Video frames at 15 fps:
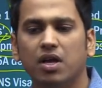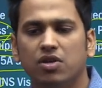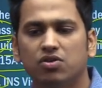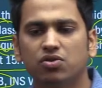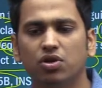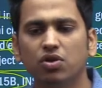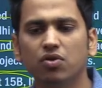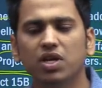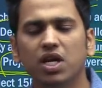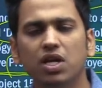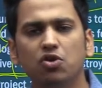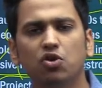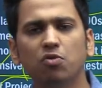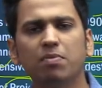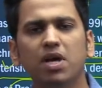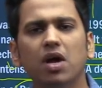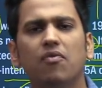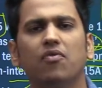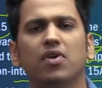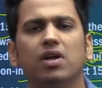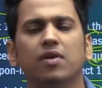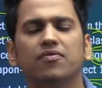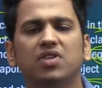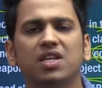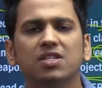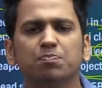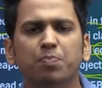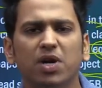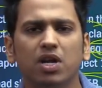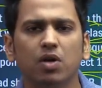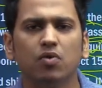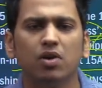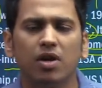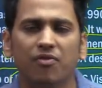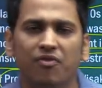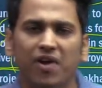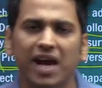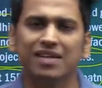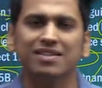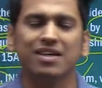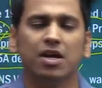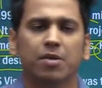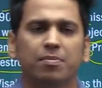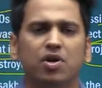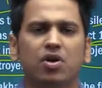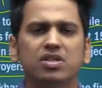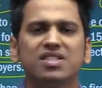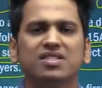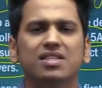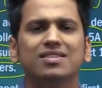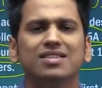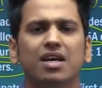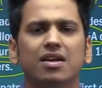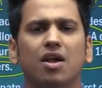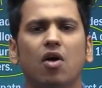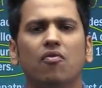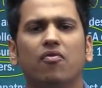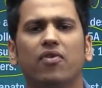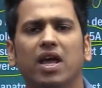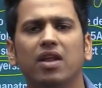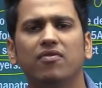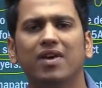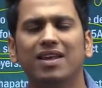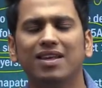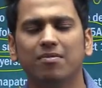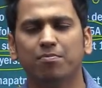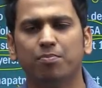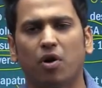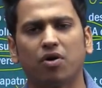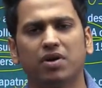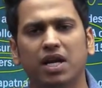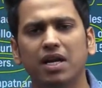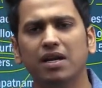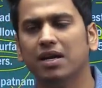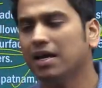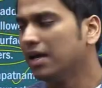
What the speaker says: So you need to be aware of these particular facts, because these are now very, very important,